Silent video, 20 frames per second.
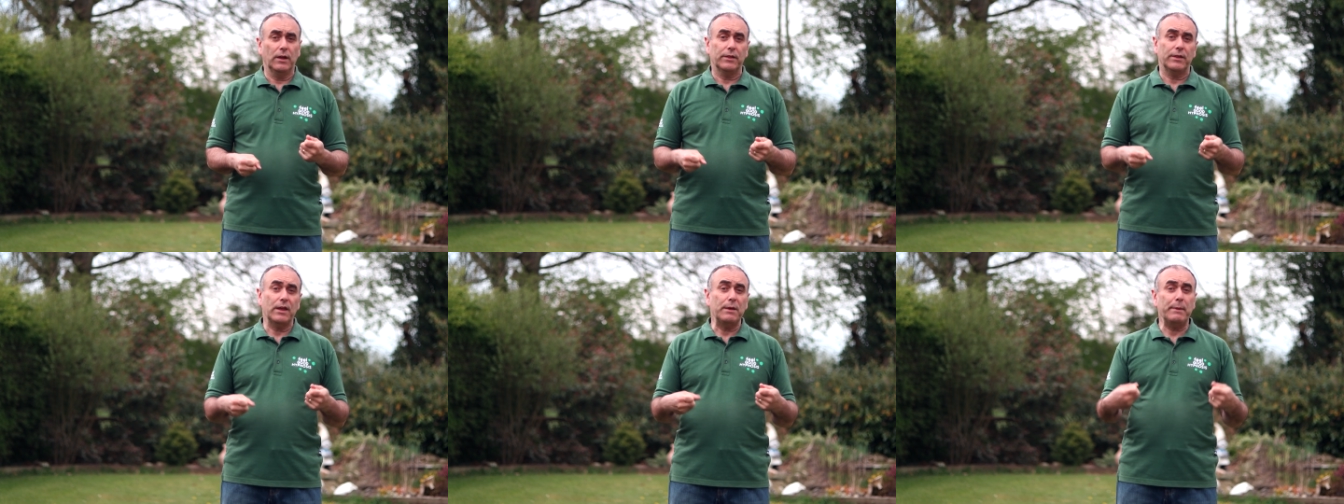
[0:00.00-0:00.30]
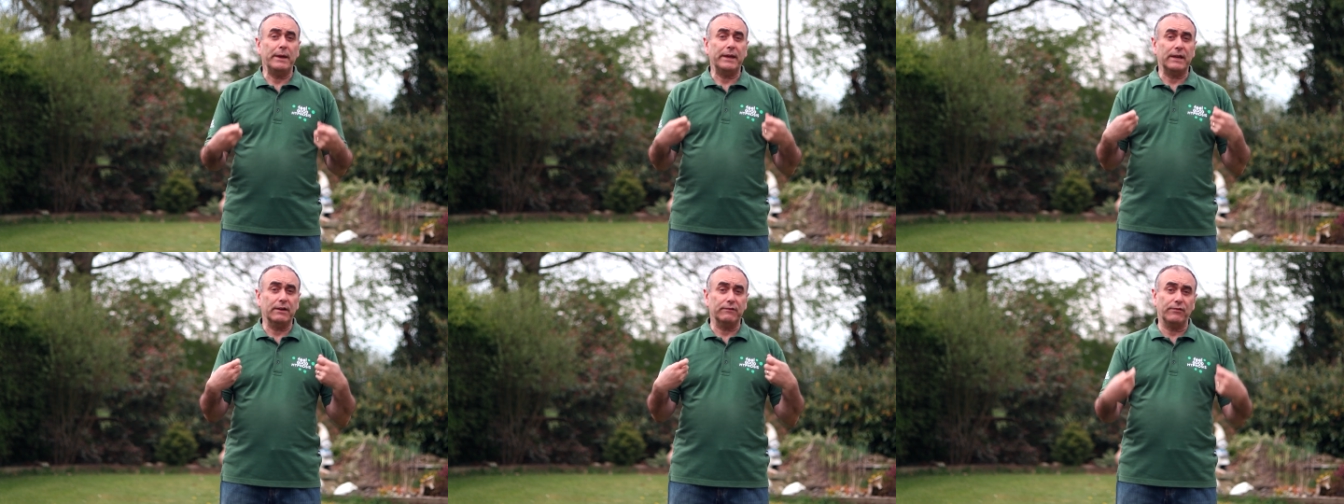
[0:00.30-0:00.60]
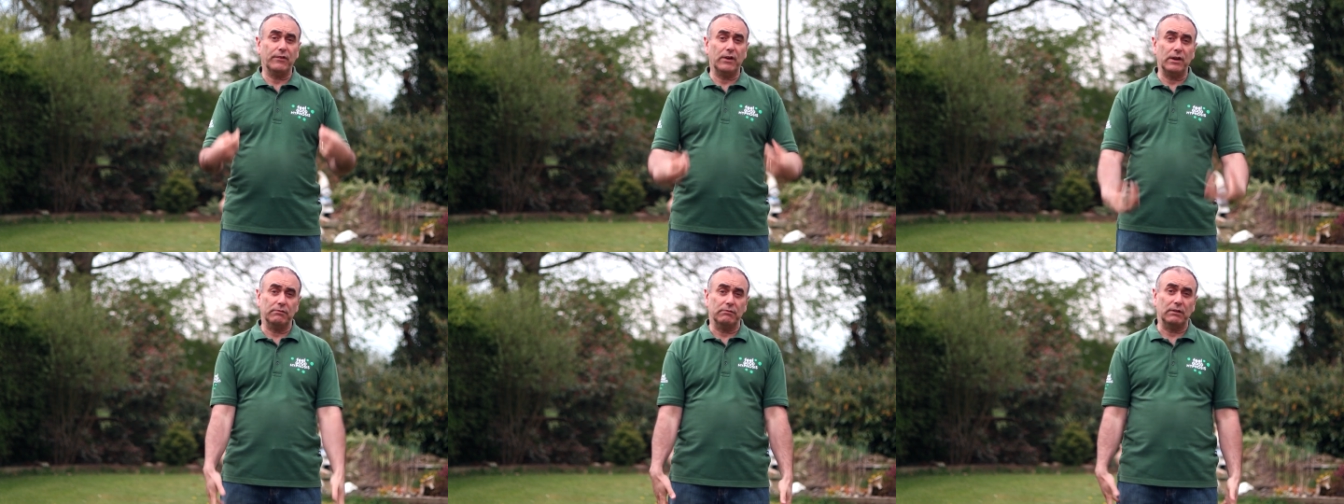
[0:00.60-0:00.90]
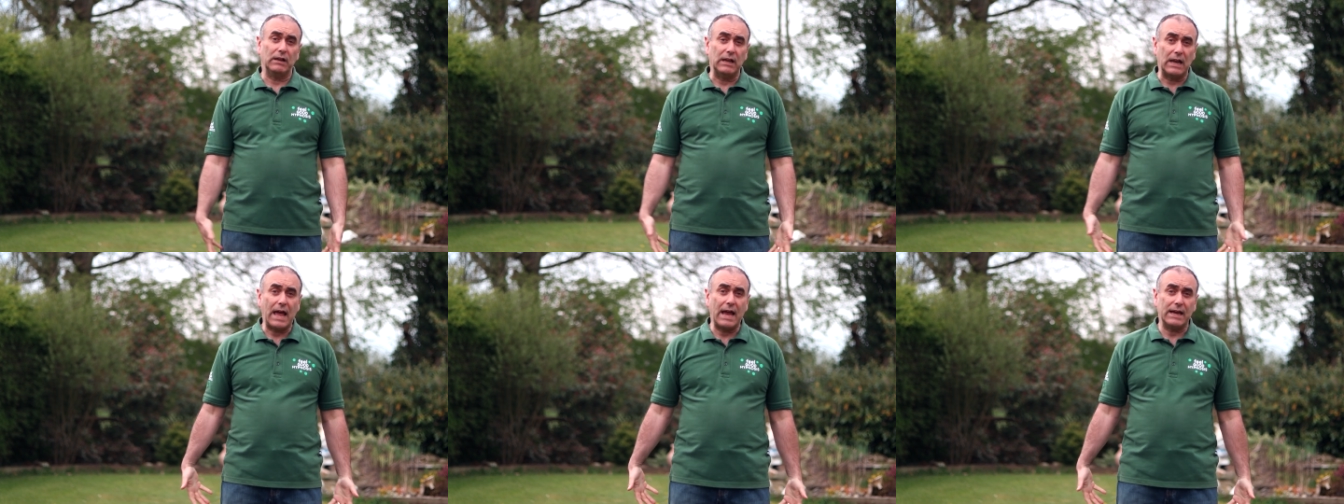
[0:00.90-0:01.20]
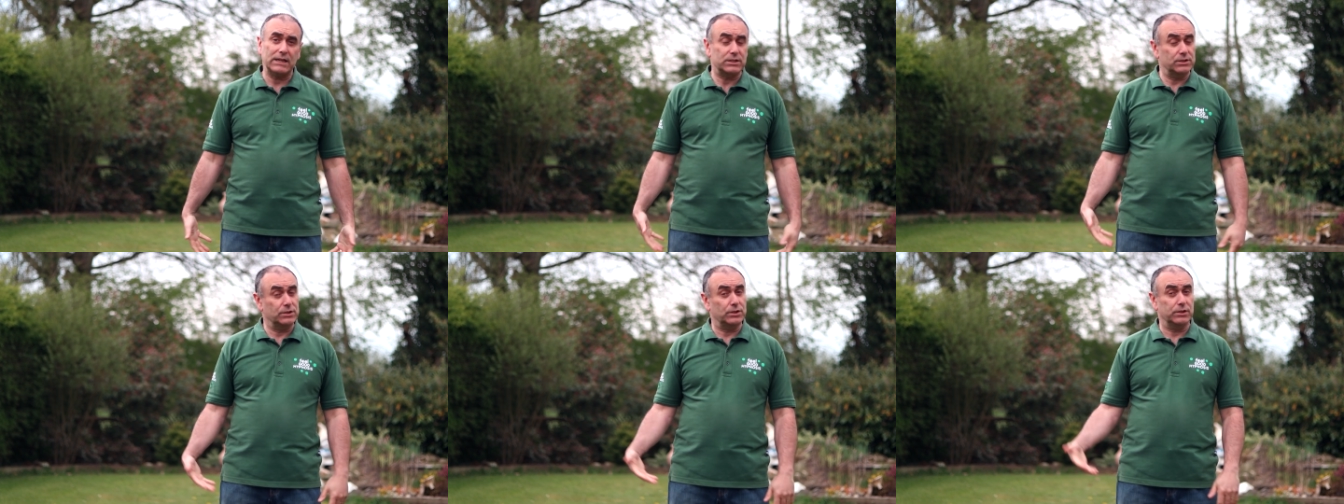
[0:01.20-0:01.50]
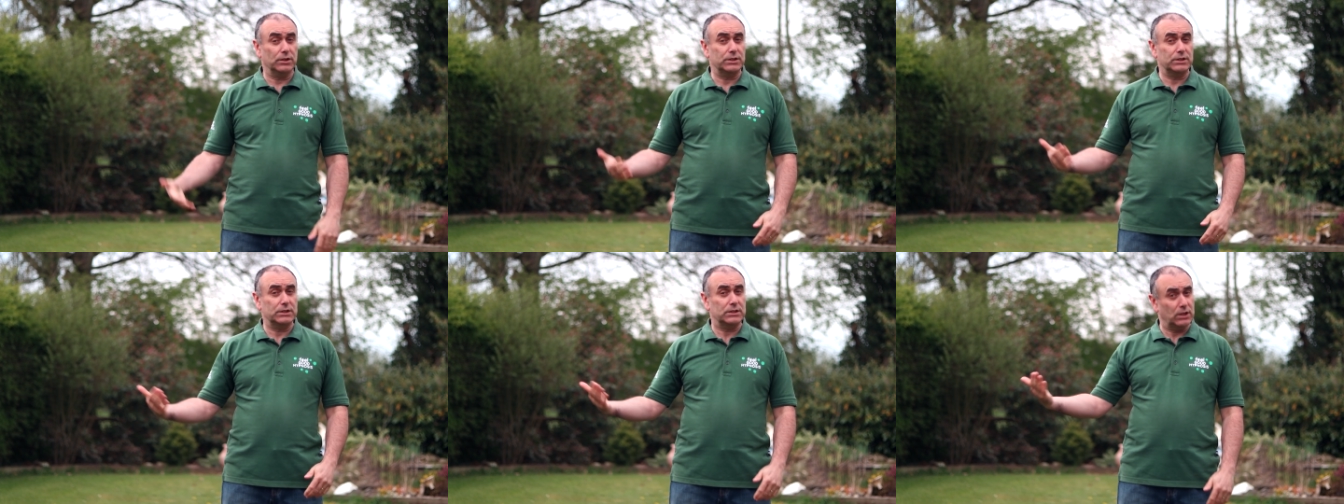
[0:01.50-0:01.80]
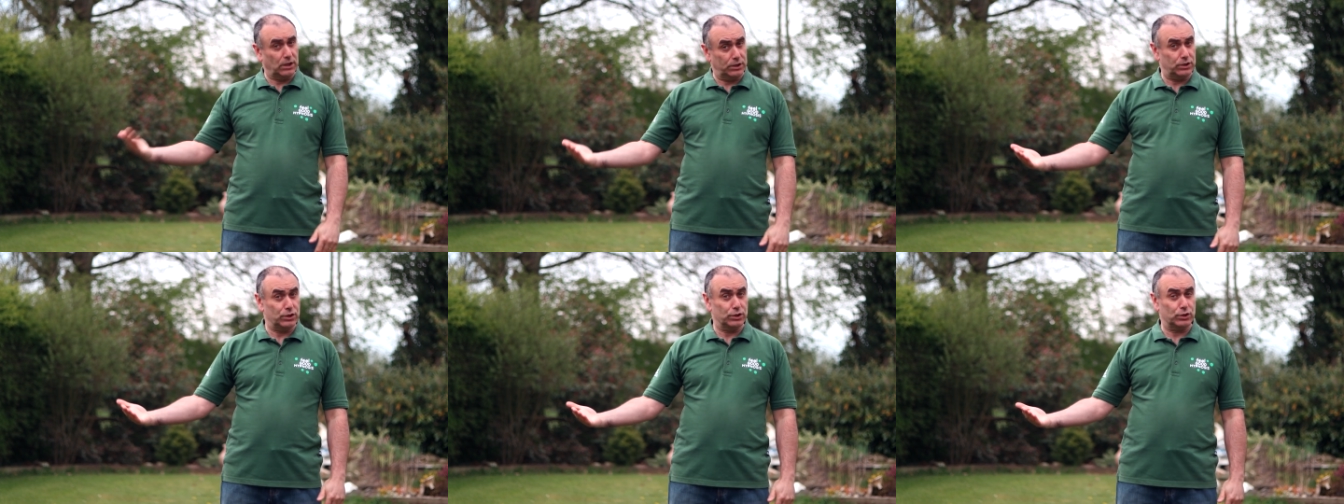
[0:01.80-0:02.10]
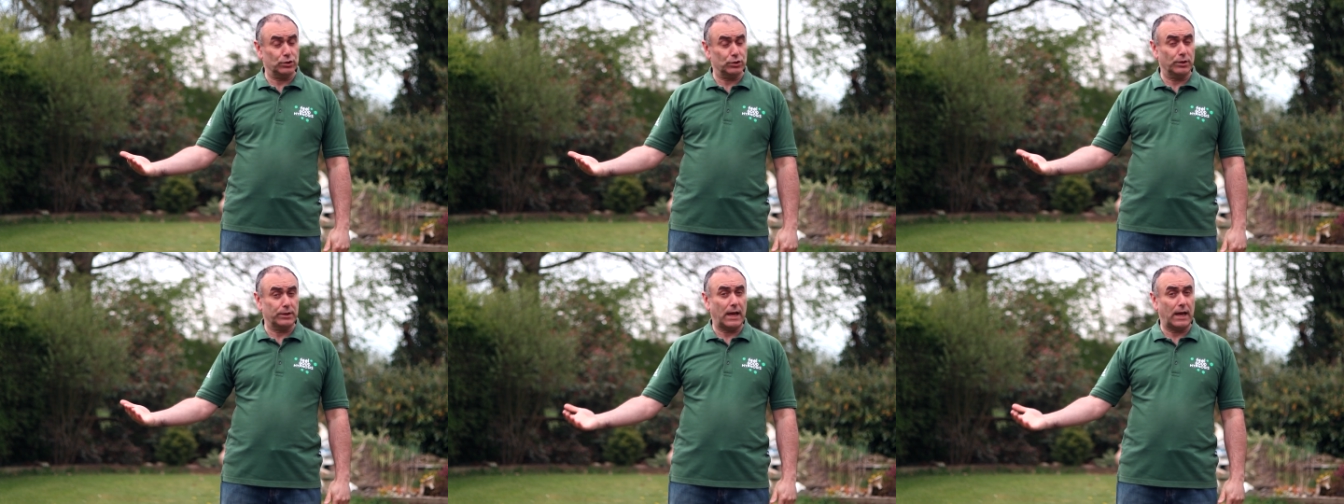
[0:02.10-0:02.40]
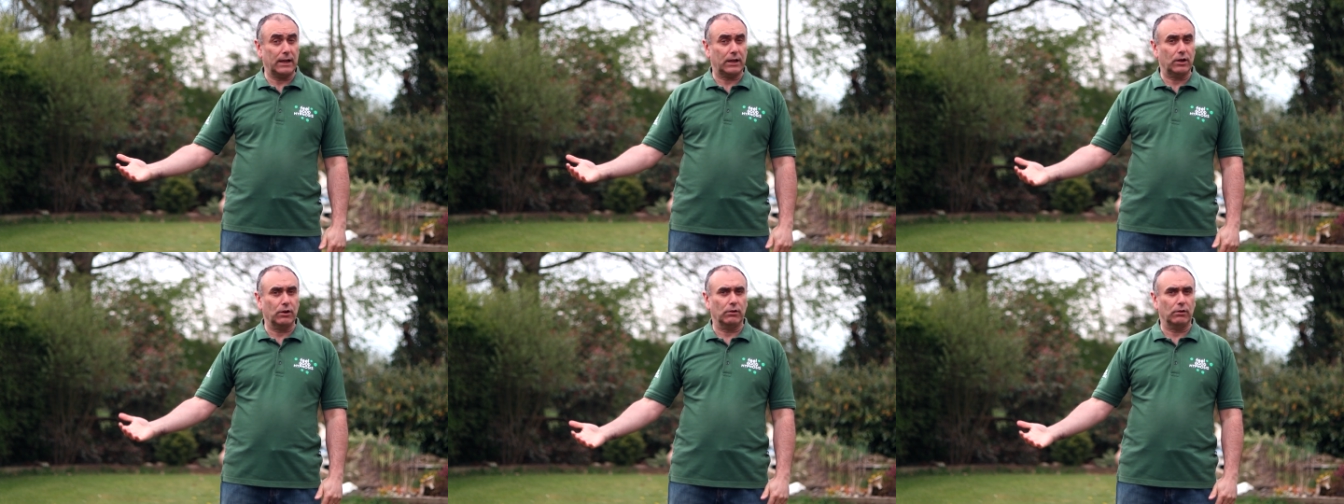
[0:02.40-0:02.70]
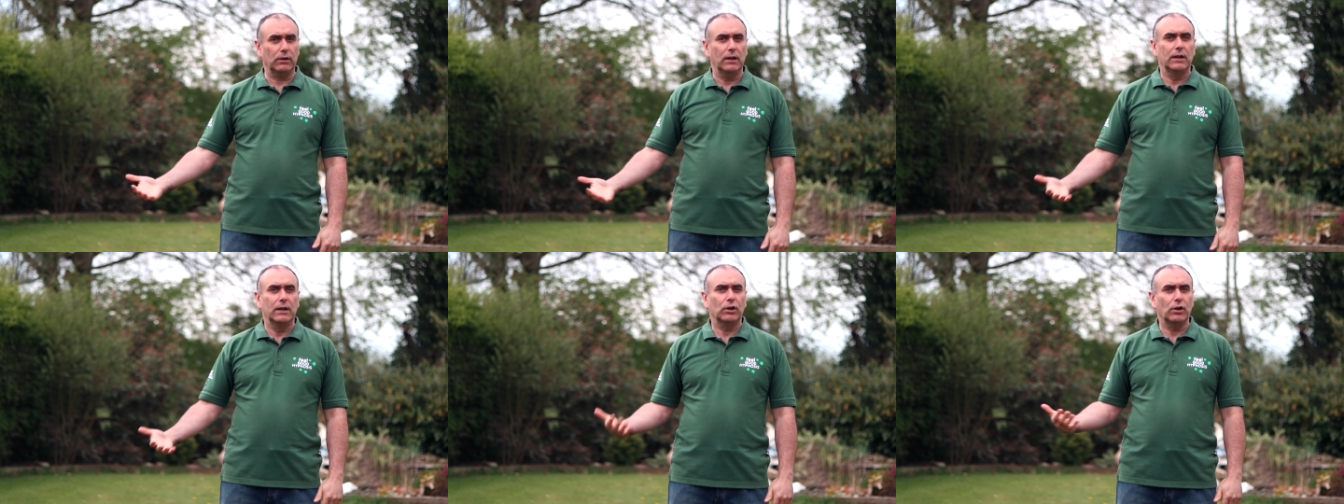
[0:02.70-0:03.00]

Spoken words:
They may get very relaxed, as you saw that girl